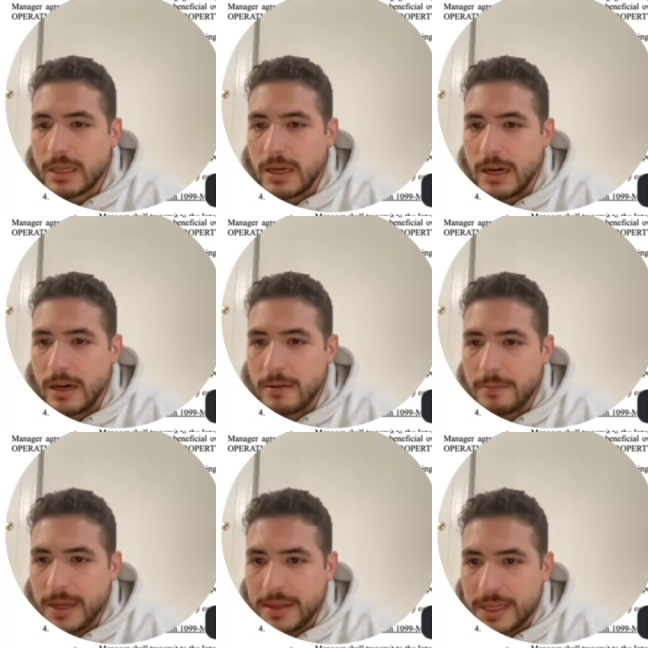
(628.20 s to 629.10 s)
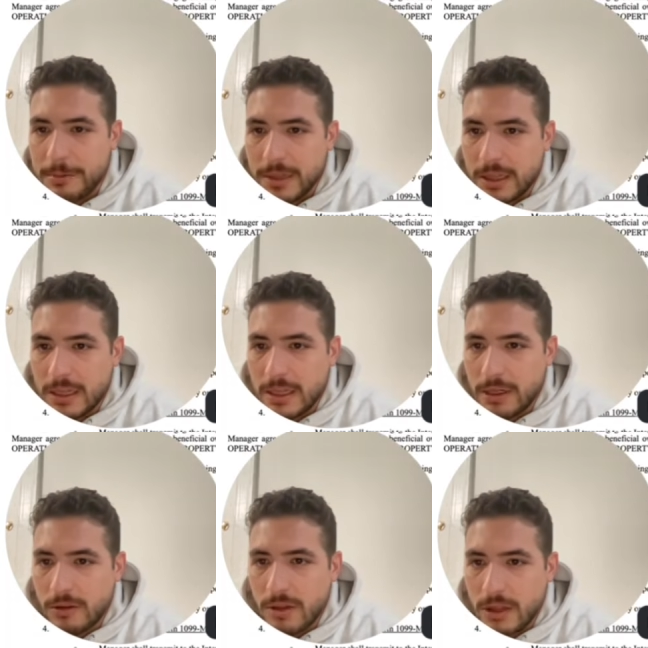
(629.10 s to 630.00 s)
And then we look a
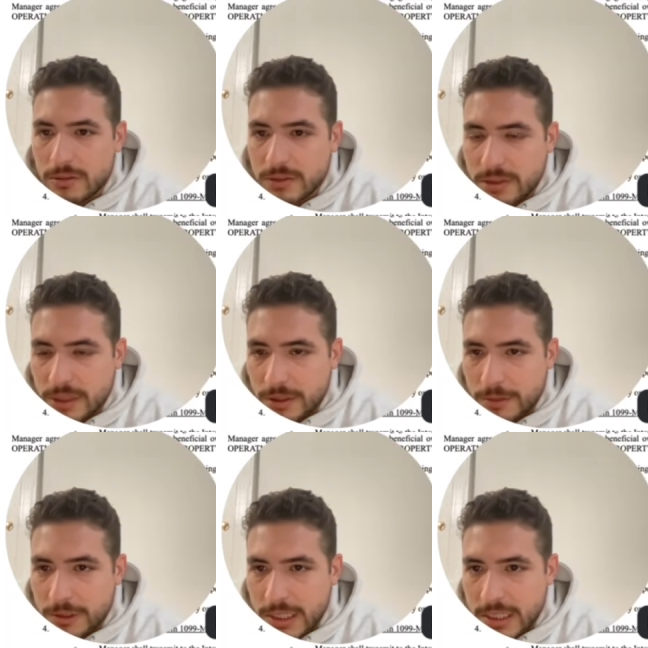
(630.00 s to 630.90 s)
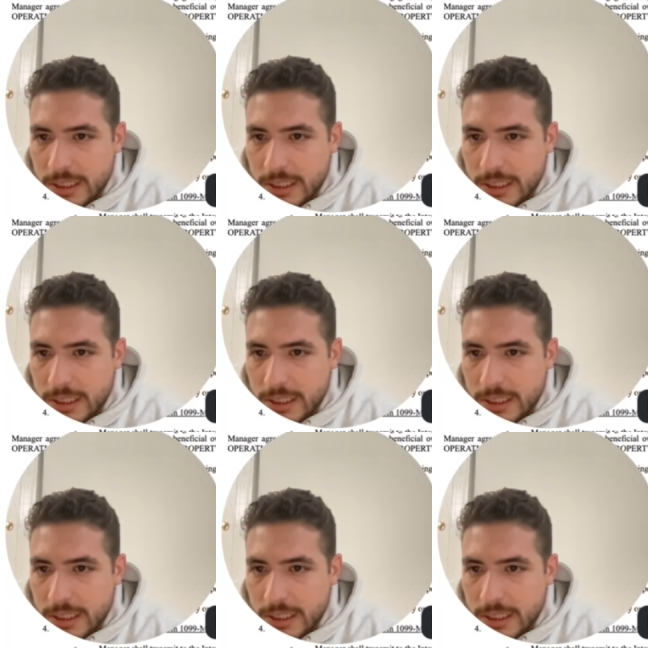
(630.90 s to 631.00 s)
little closer and we try